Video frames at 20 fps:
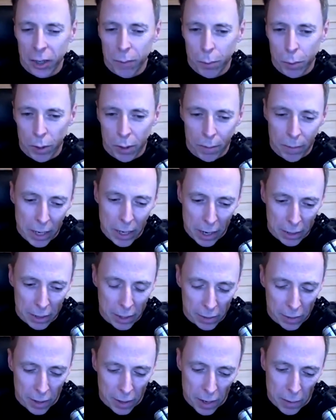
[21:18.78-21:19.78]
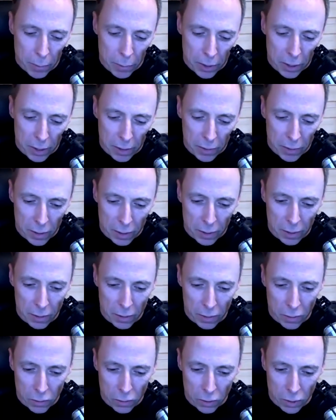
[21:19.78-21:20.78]
But I mean, at the time when I started the
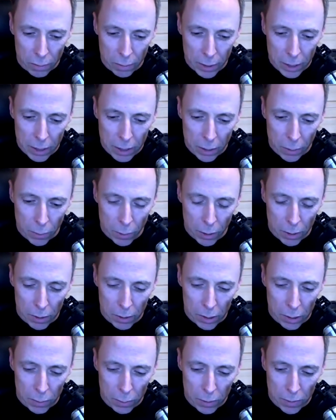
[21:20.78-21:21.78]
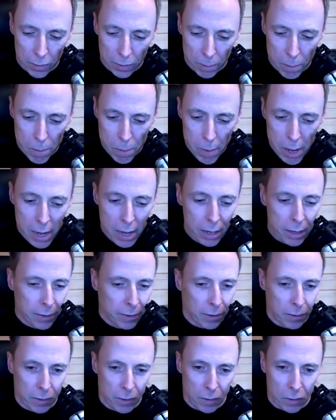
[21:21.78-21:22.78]
social media one, there was millions of
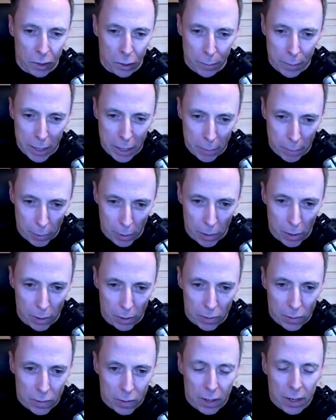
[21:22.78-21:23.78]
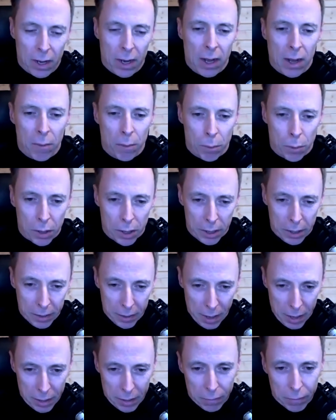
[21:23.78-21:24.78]
social media blogs, but I
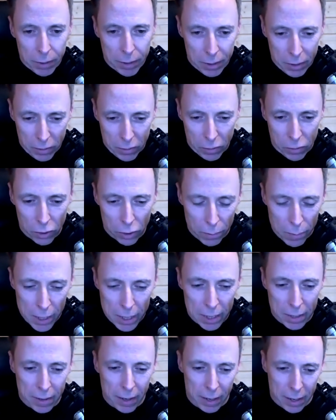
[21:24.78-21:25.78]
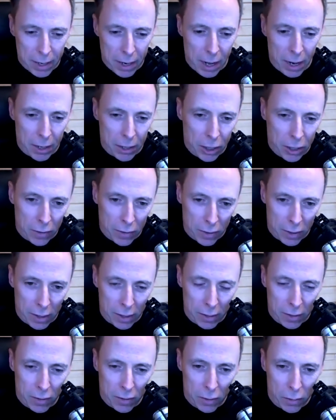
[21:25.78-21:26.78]
identified the social media technology
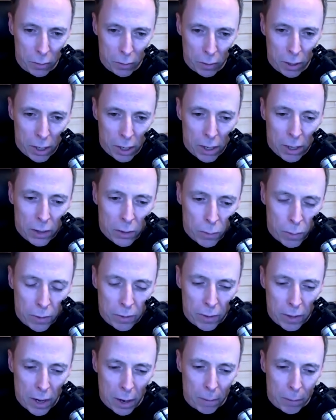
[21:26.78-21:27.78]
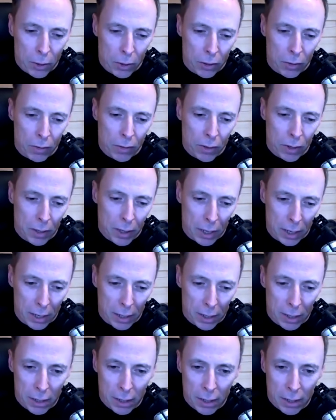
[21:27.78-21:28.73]
side. So there was an opportunity there.